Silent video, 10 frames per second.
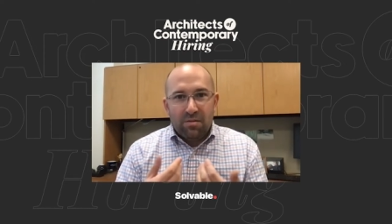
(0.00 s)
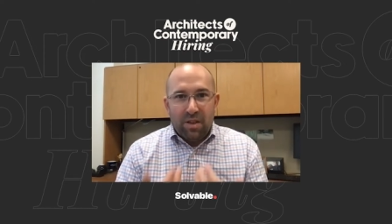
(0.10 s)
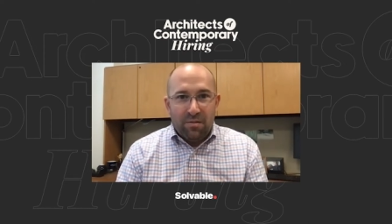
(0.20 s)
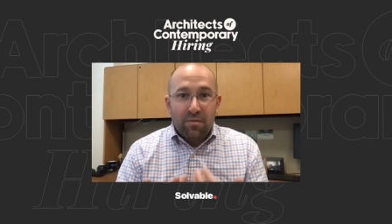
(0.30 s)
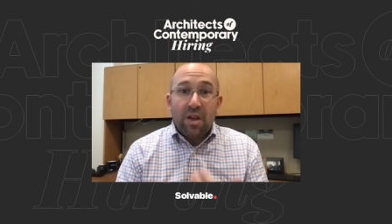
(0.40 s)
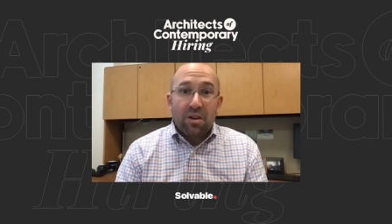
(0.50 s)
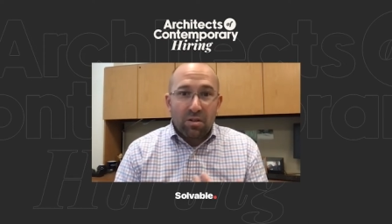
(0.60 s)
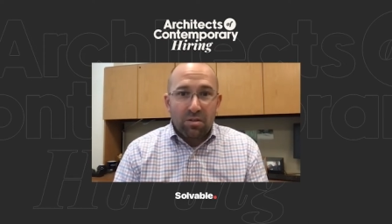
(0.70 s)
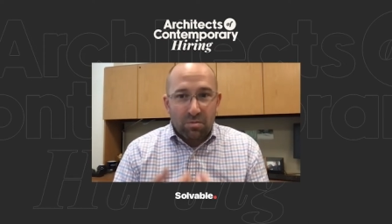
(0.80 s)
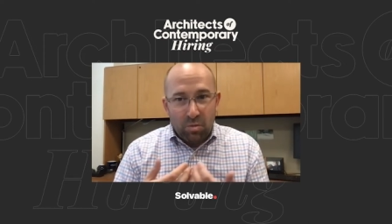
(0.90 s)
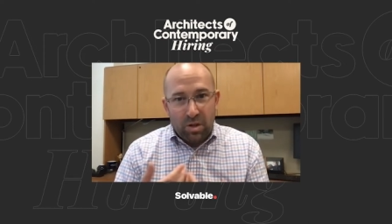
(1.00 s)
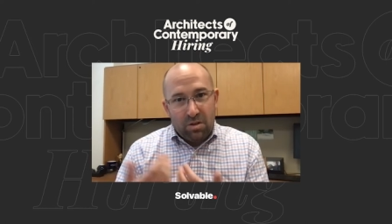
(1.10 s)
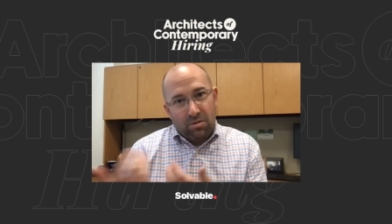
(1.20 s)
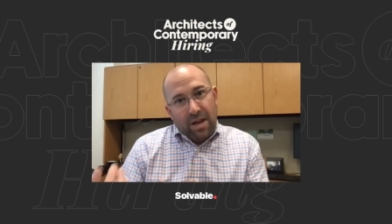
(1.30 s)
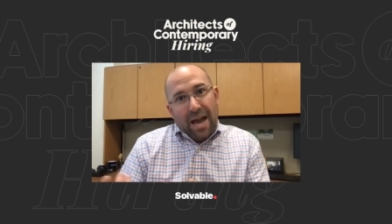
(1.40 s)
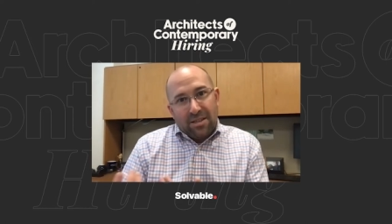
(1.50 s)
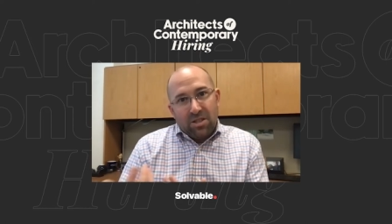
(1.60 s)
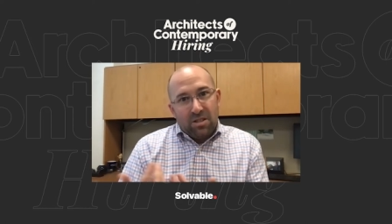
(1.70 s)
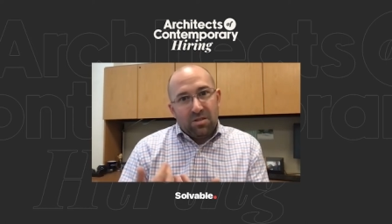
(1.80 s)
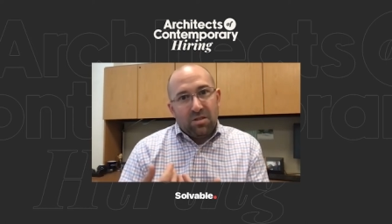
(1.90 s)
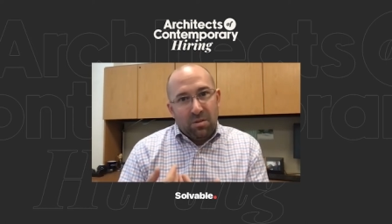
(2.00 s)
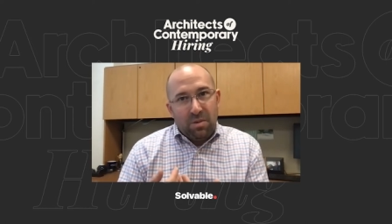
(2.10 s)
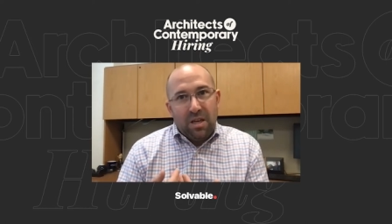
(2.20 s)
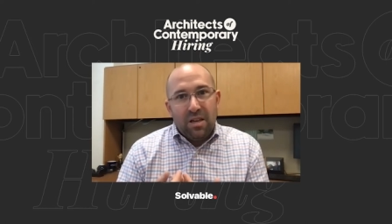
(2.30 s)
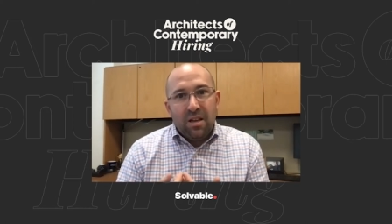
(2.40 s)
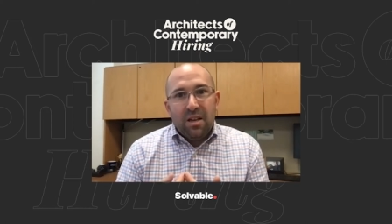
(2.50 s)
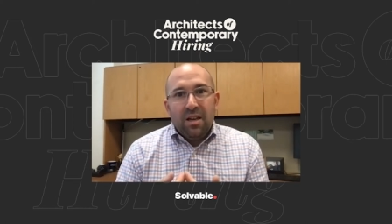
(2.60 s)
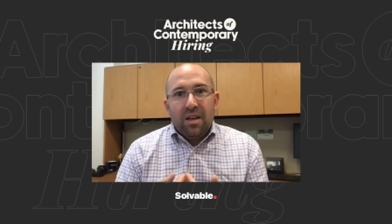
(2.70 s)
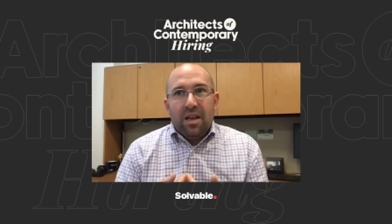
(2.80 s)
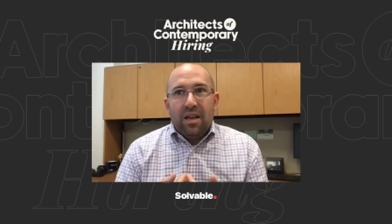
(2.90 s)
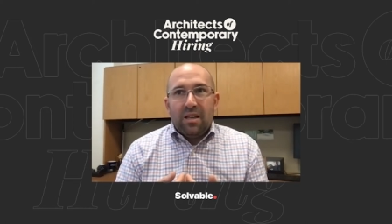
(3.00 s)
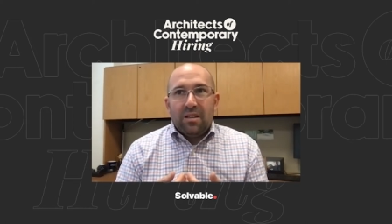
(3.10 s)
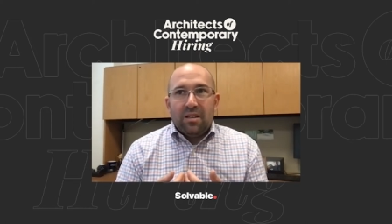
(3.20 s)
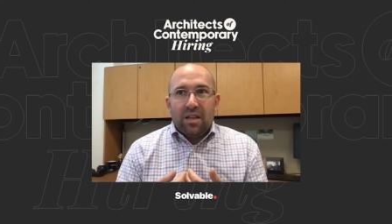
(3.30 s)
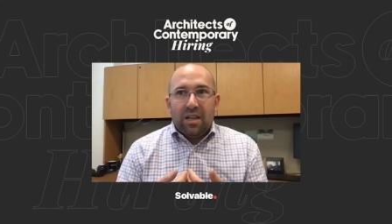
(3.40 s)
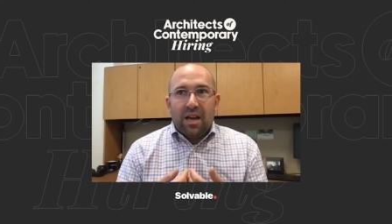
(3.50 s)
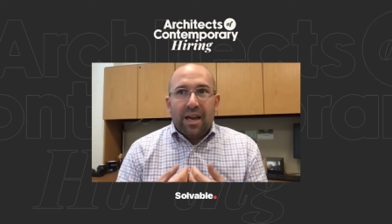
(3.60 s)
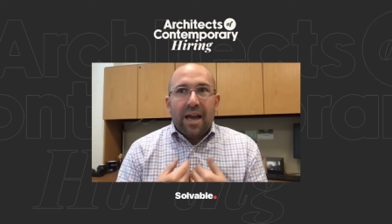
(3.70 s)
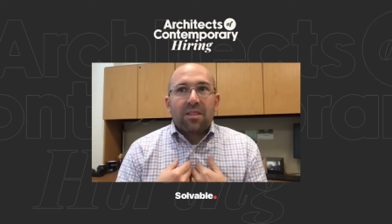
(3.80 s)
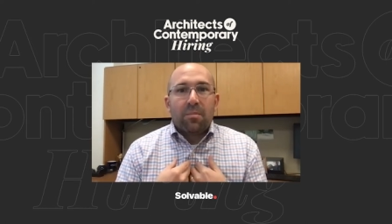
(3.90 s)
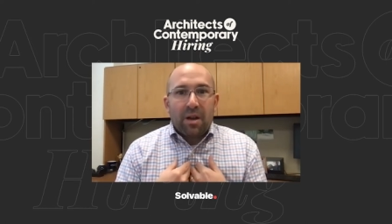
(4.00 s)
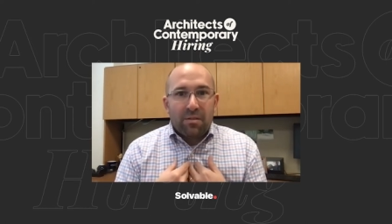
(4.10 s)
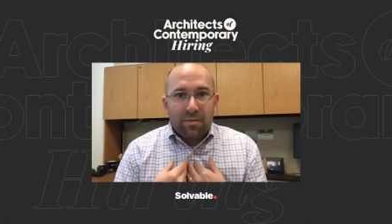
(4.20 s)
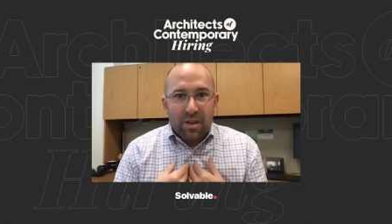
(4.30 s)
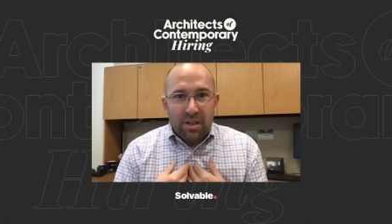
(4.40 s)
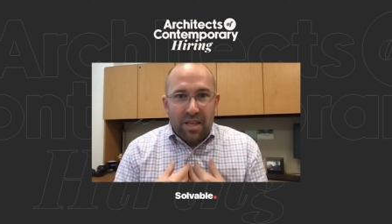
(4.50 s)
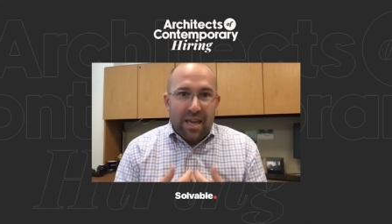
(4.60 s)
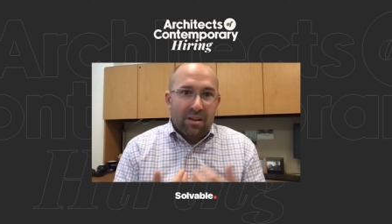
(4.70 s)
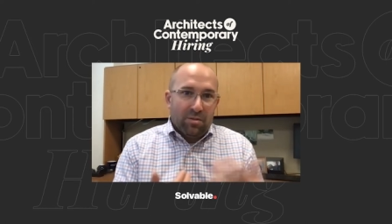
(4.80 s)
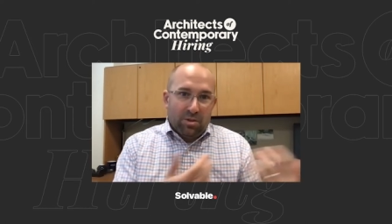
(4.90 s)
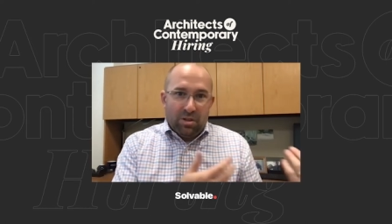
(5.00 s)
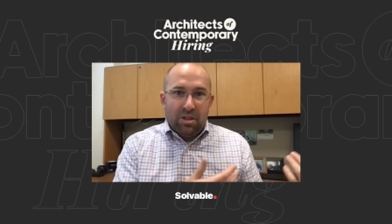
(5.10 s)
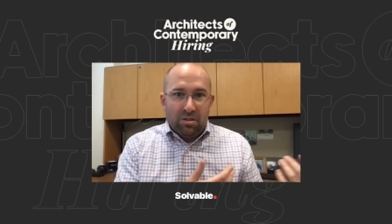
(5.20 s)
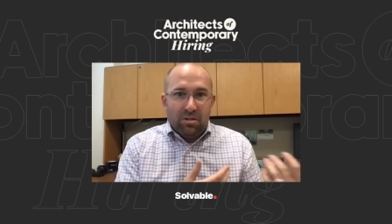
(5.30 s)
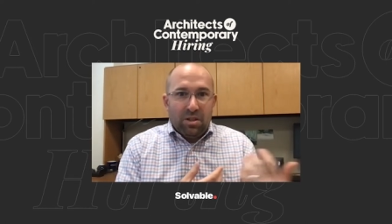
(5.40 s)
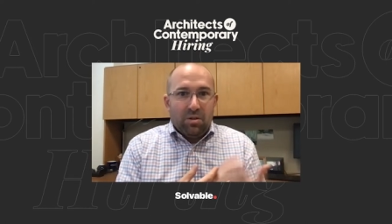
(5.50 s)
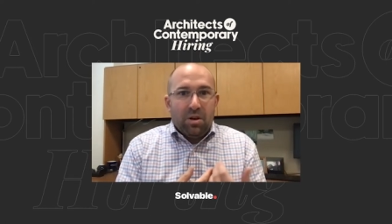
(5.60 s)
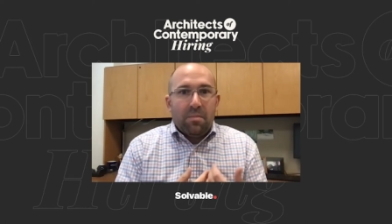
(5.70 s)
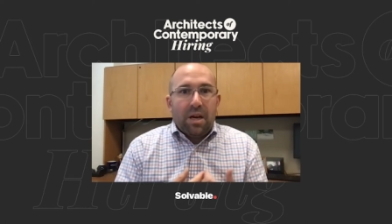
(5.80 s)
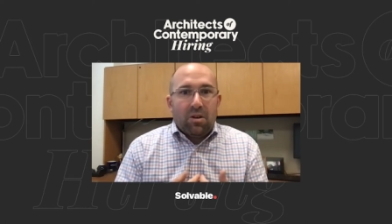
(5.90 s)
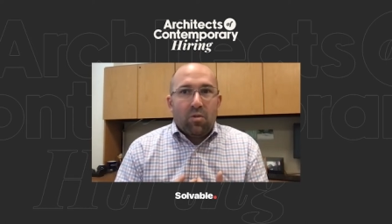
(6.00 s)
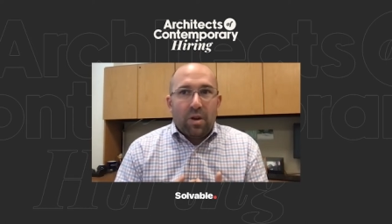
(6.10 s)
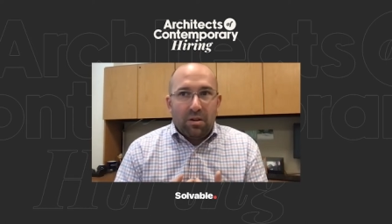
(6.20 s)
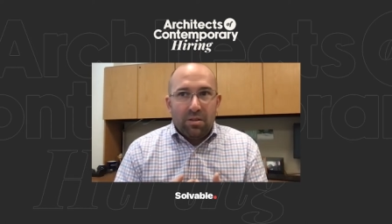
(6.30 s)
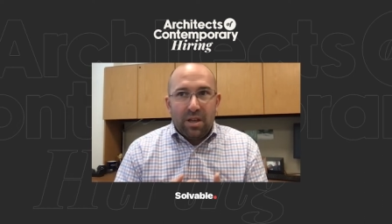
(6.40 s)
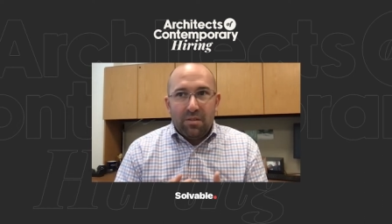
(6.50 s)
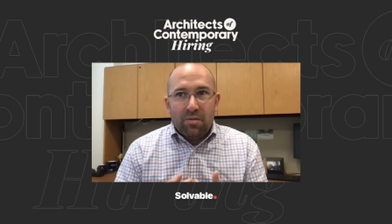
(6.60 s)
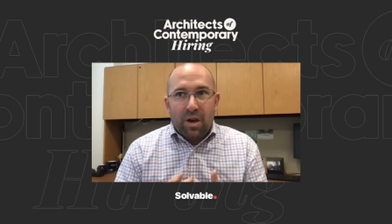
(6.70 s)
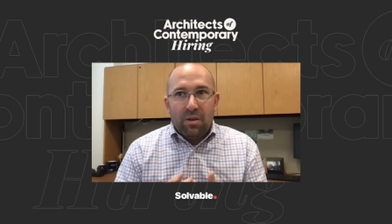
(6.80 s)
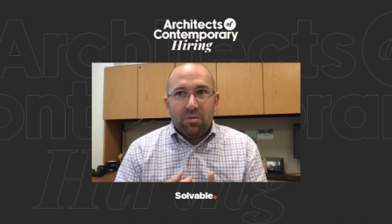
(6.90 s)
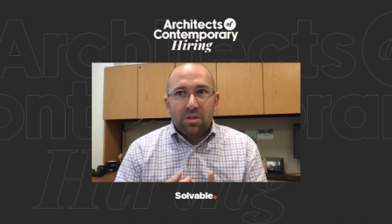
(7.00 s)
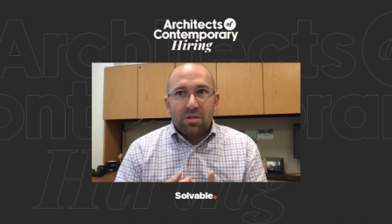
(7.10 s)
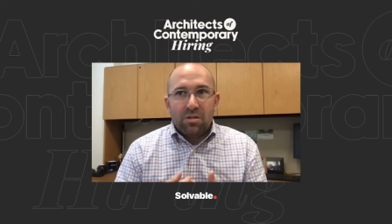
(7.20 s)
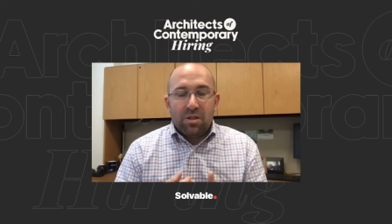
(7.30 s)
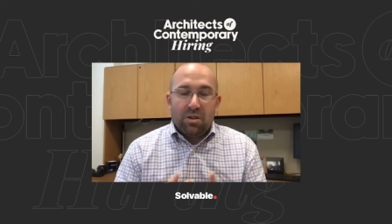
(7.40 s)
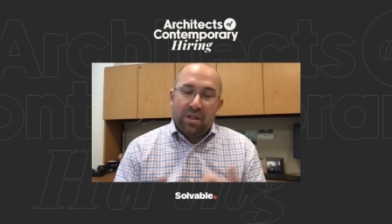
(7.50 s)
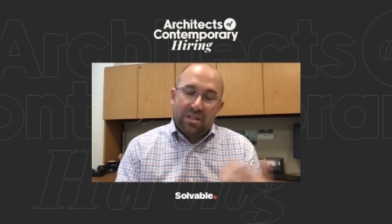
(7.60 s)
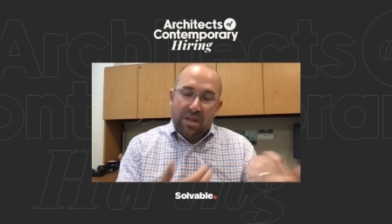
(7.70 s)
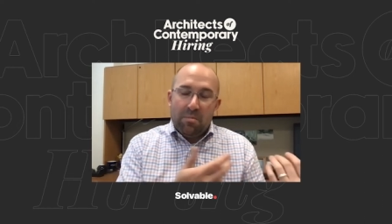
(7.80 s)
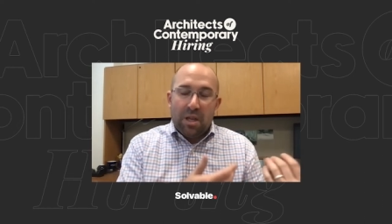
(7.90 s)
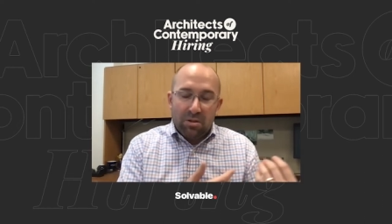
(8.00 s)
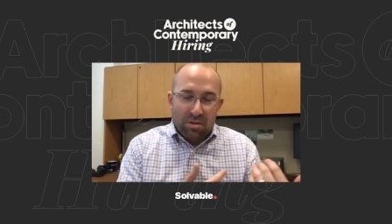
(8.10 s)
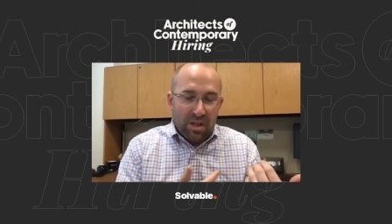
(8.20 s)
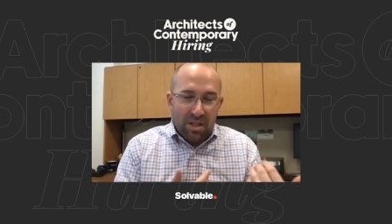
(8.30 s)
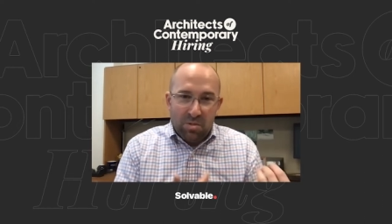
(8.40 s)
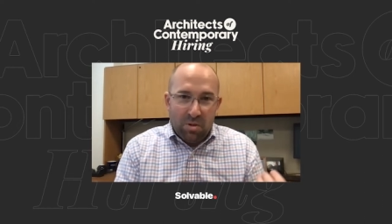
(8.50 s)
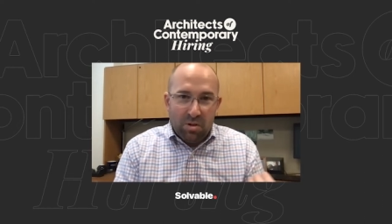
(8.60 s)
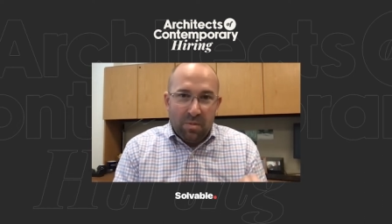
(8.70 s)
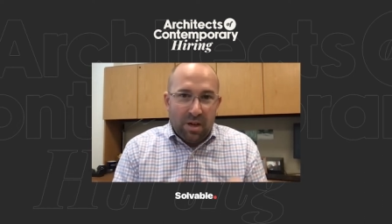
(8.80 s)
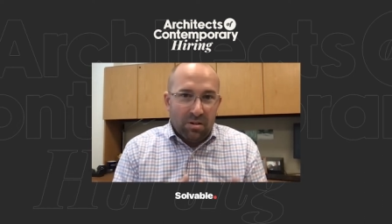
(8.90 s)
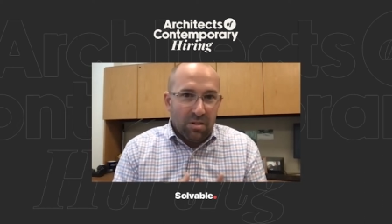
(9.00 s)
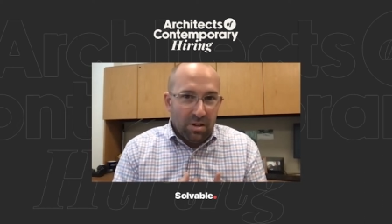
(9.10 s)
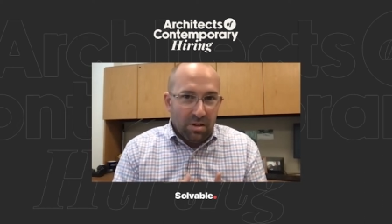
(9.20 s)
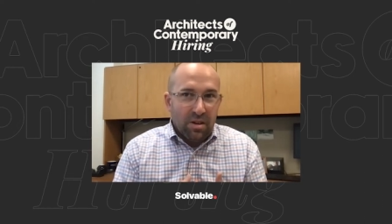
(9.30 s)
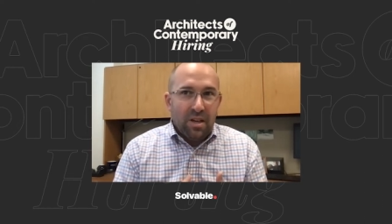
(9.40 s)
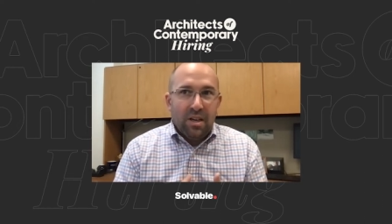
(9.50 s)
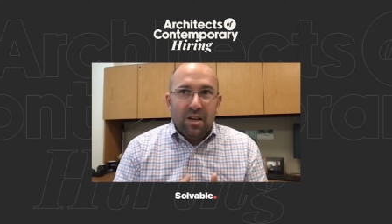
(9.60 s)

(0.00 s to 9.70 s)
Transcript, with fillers: if they fear what your reaction is going to be. And I had the benefit again of learning early on in my career that if I was, you know, that same mentor that I spoke about earlier,